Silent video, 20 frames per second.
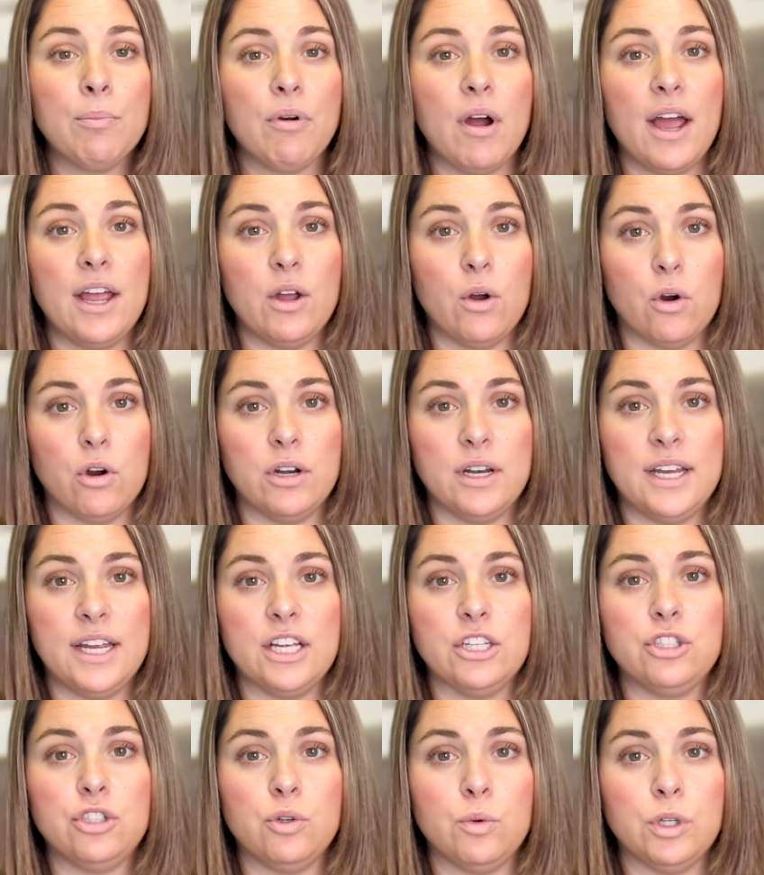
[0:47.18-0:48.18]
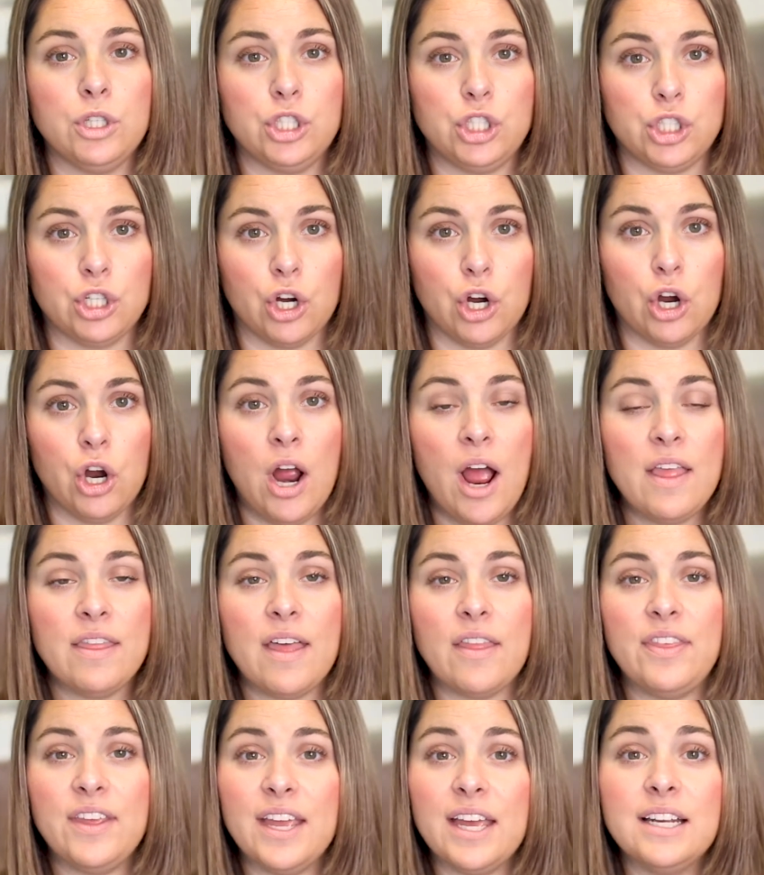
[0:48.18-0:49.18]
priority is to ensure
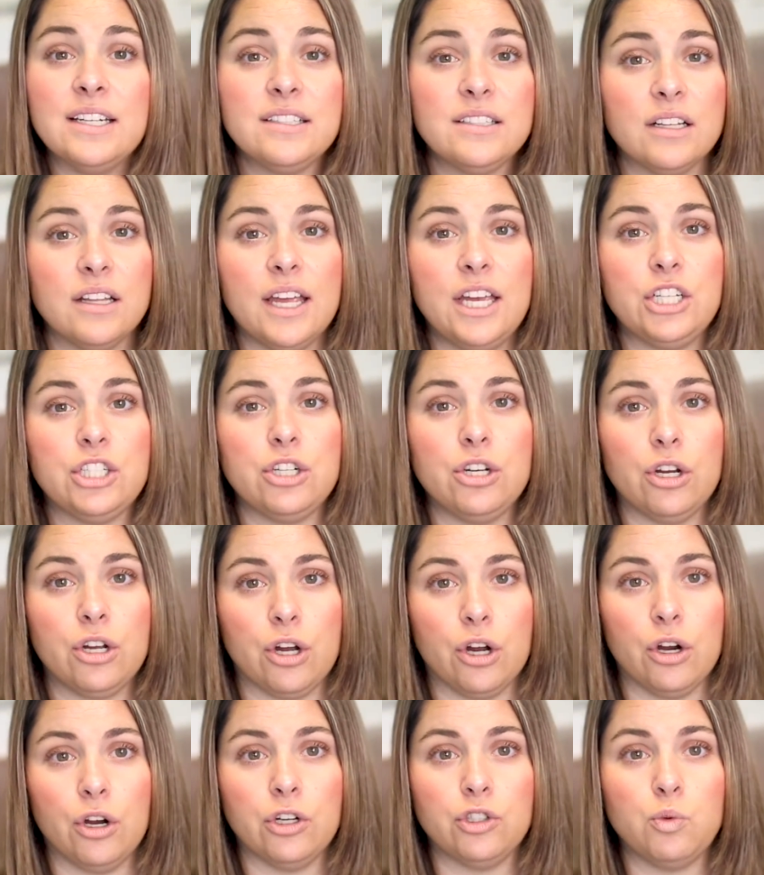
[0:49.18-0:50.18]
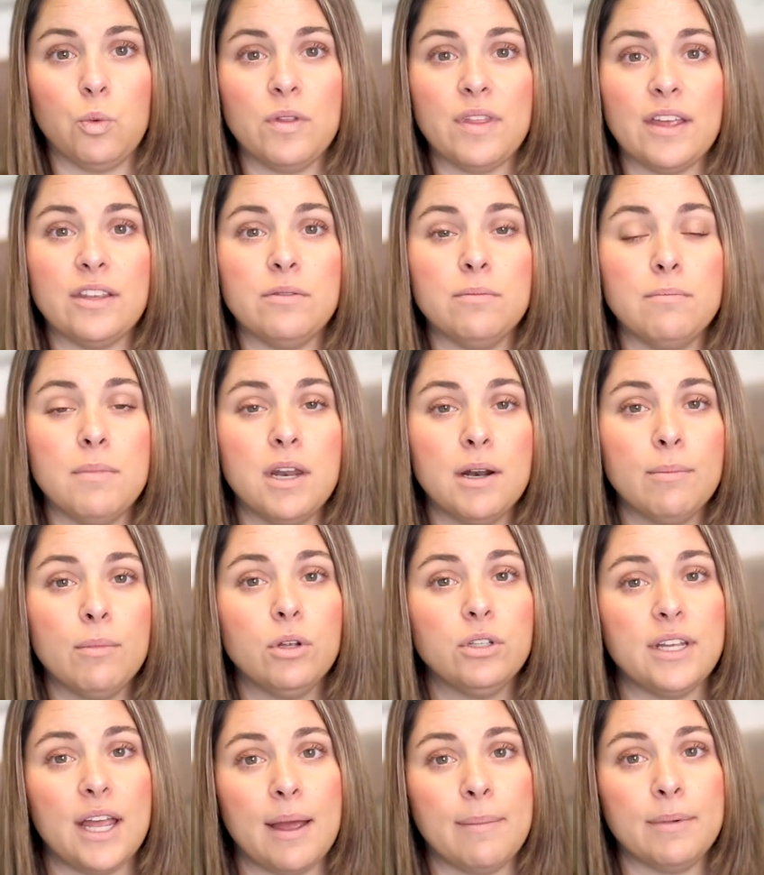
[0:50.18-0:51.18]
that the installation occurs with as
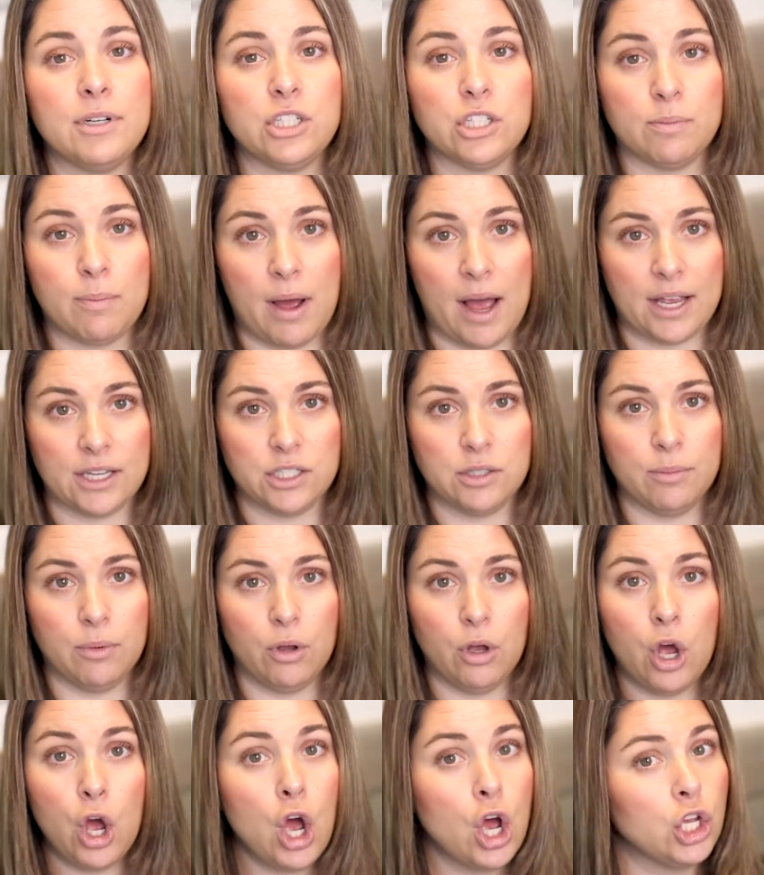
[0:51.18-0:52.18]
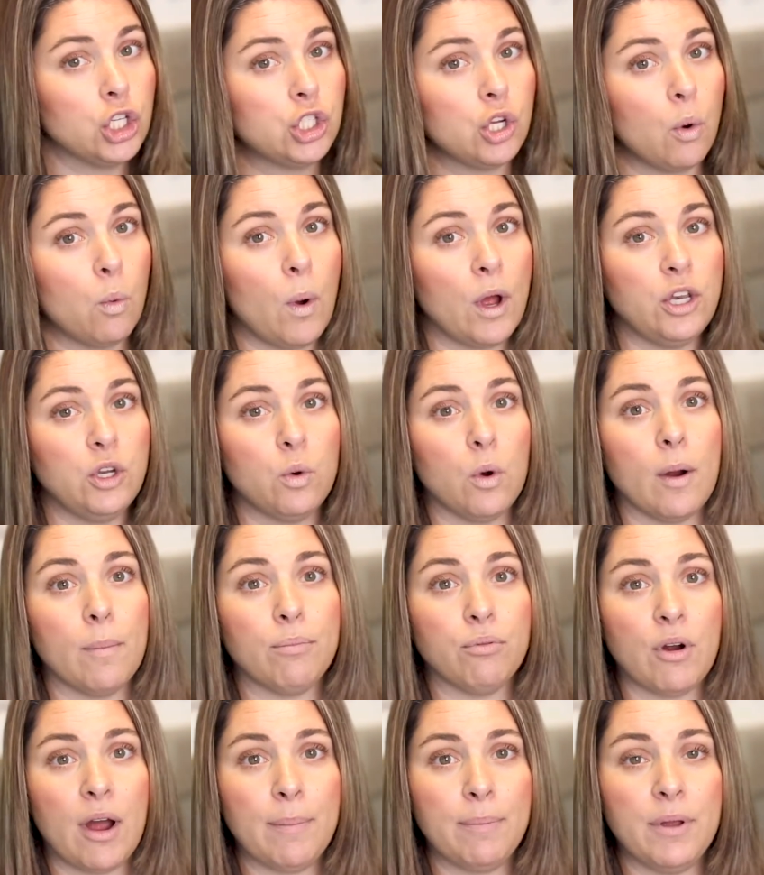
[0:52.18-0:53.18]
minimal damage as possible. So when you are
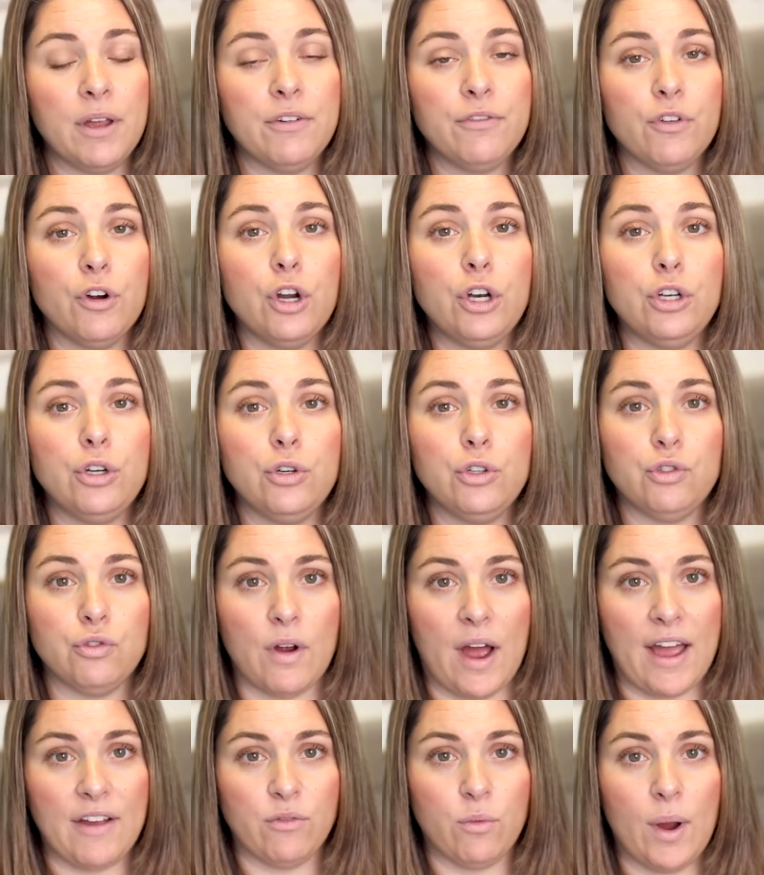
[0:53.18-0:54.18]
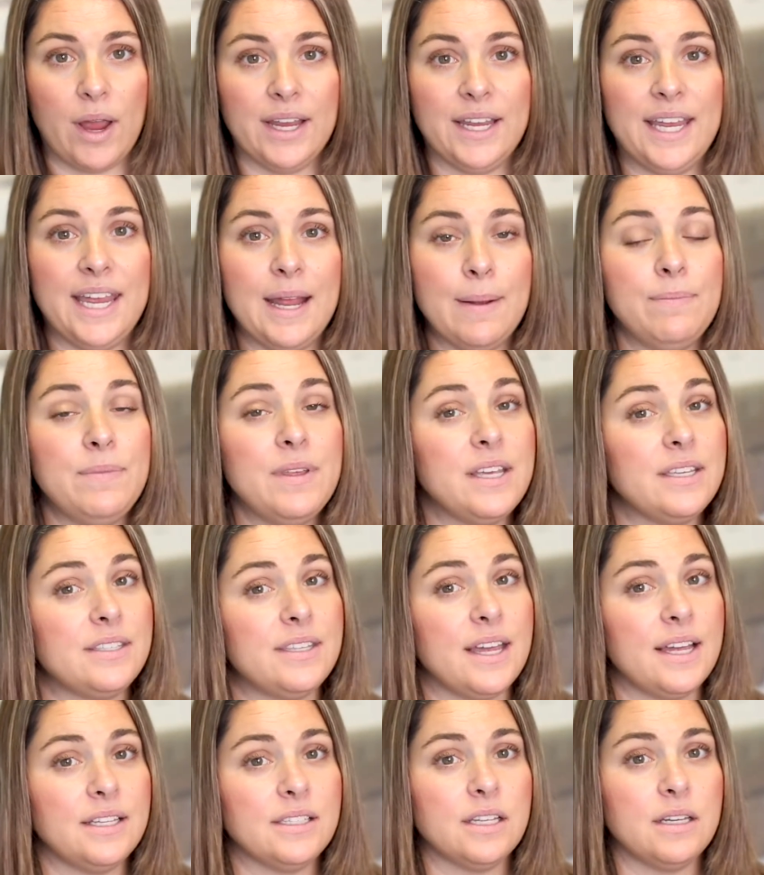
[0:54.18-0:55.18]
prepping for a new driveway, keep these
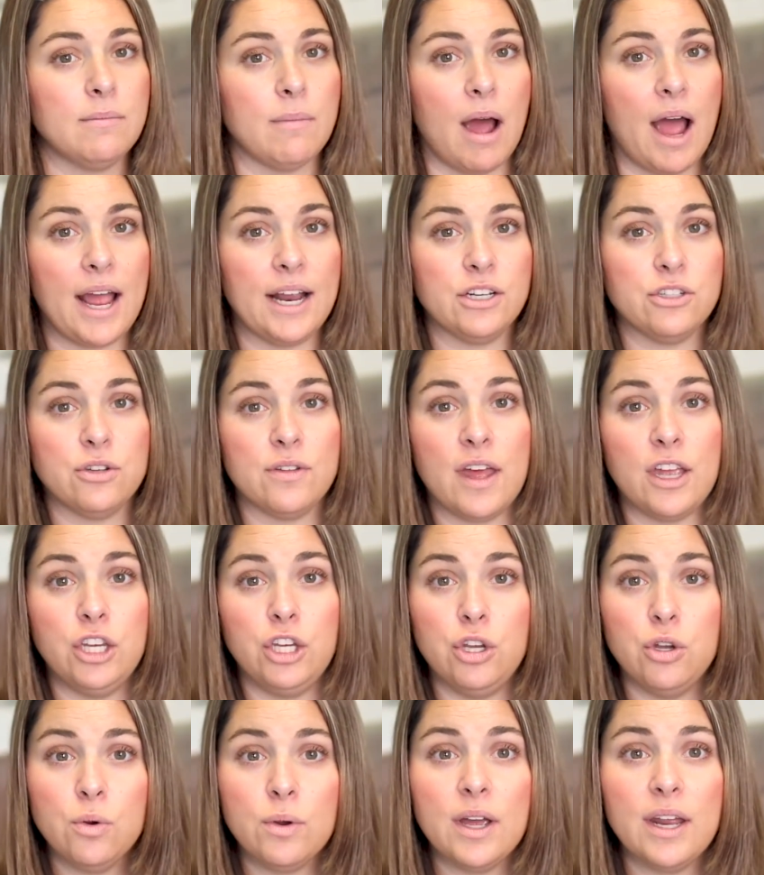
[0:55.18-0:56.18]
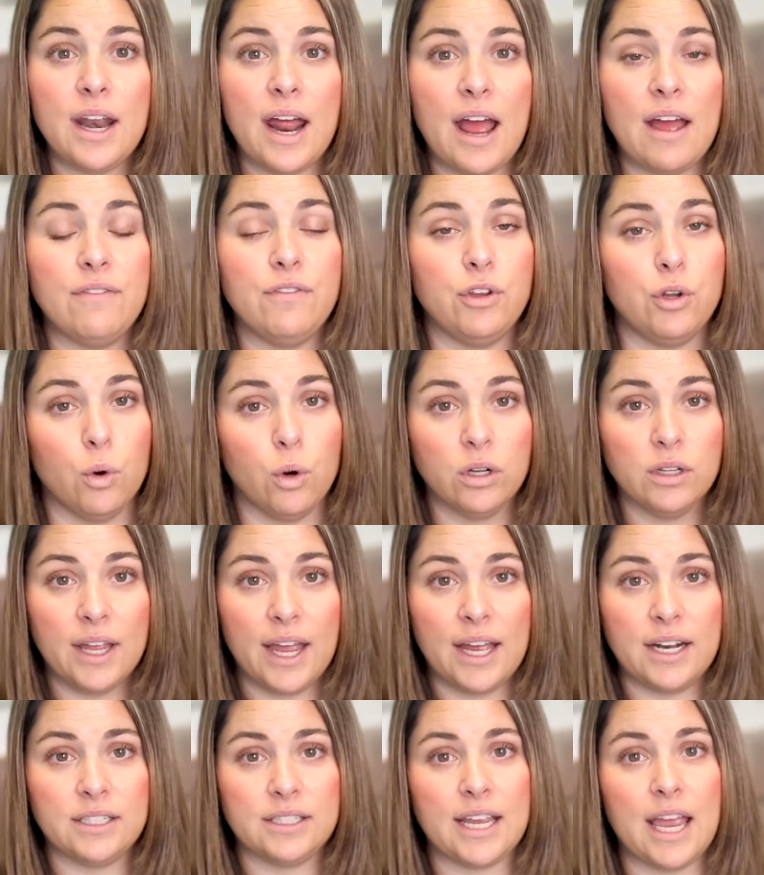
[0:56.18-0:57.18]
things in mind so that you can have your
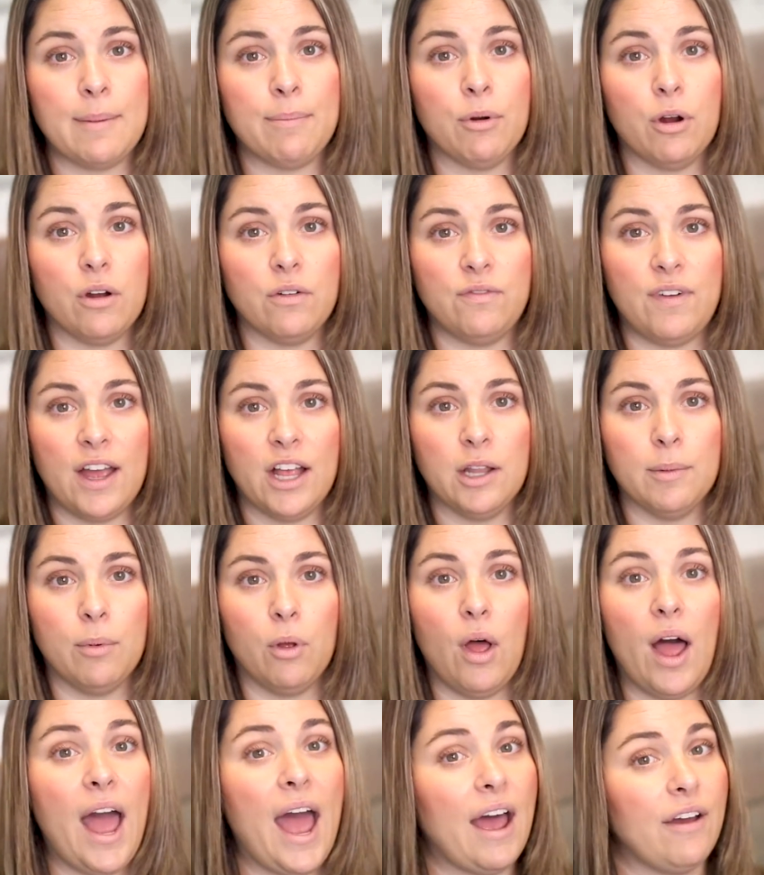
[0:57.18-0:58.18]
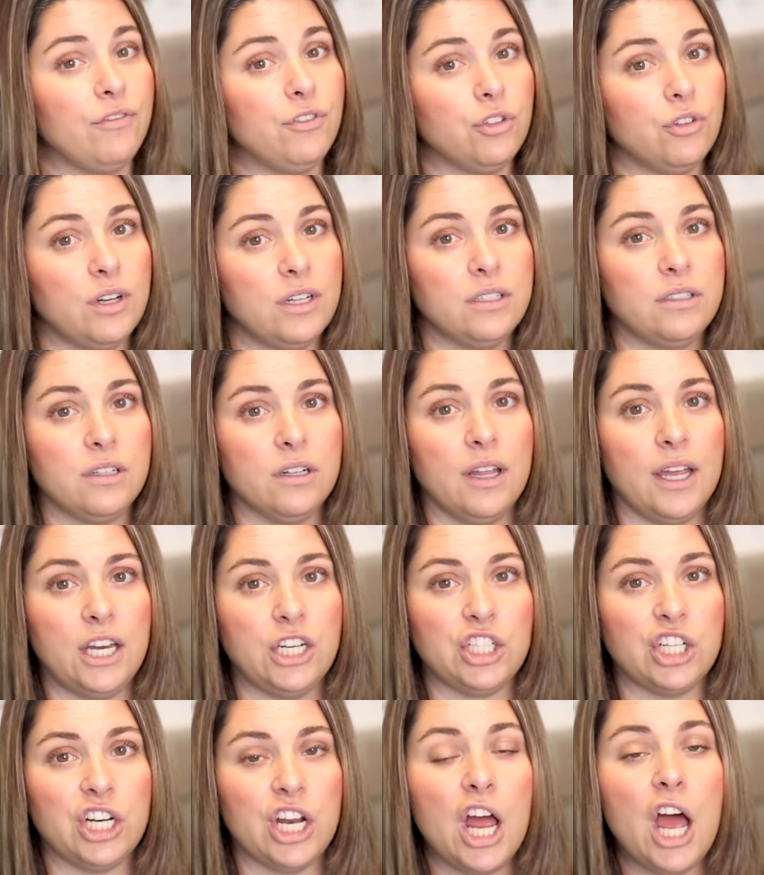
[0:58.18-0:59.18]
landscaper available after
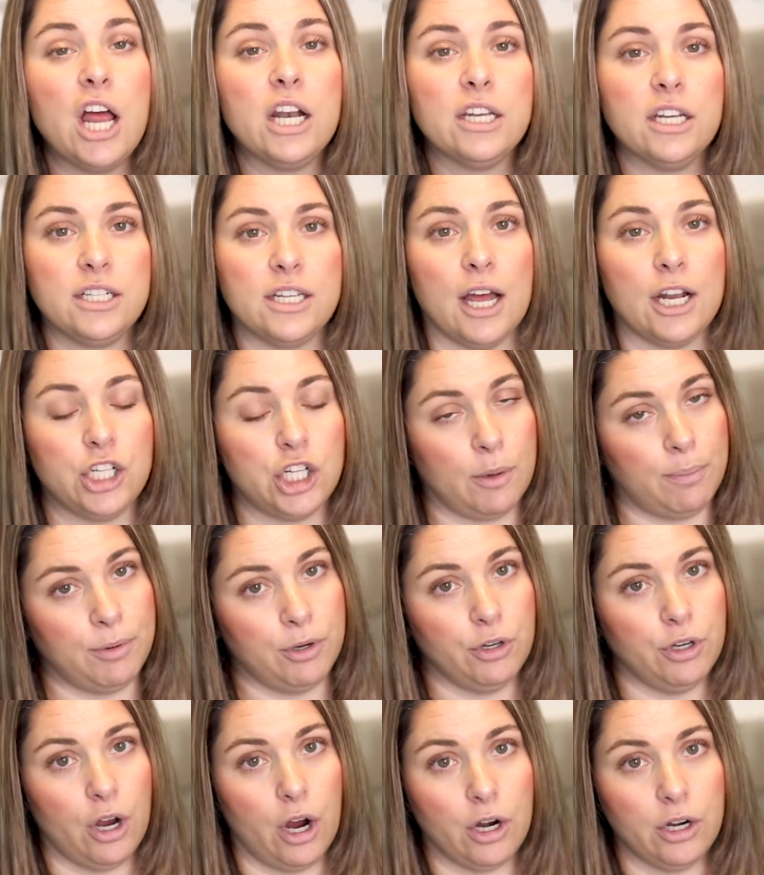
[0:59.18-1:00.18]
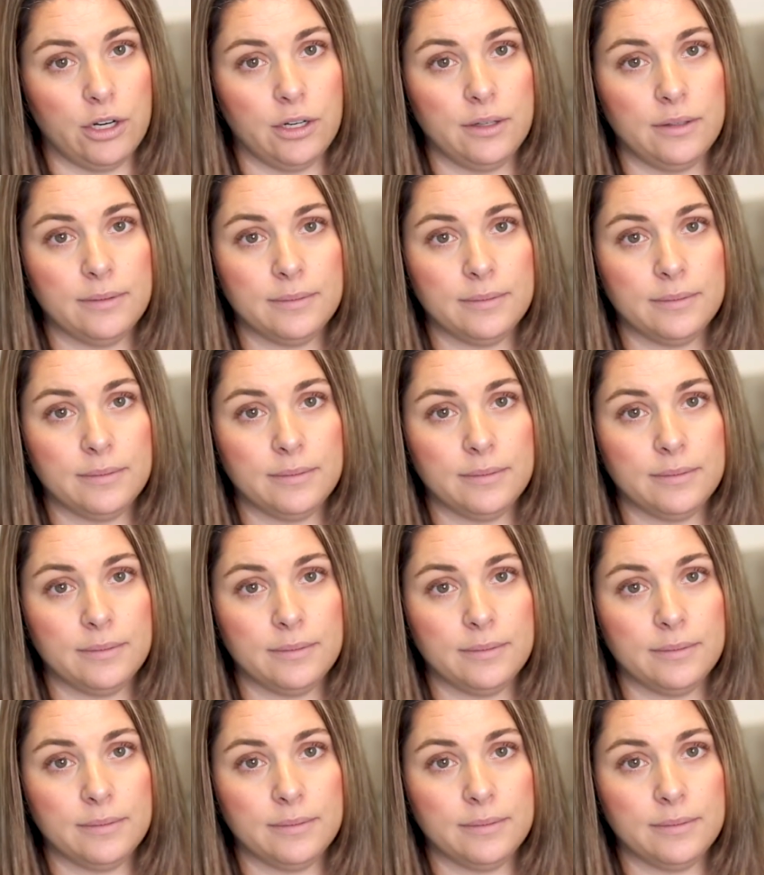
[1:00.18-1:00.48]
installation to touch up your yard.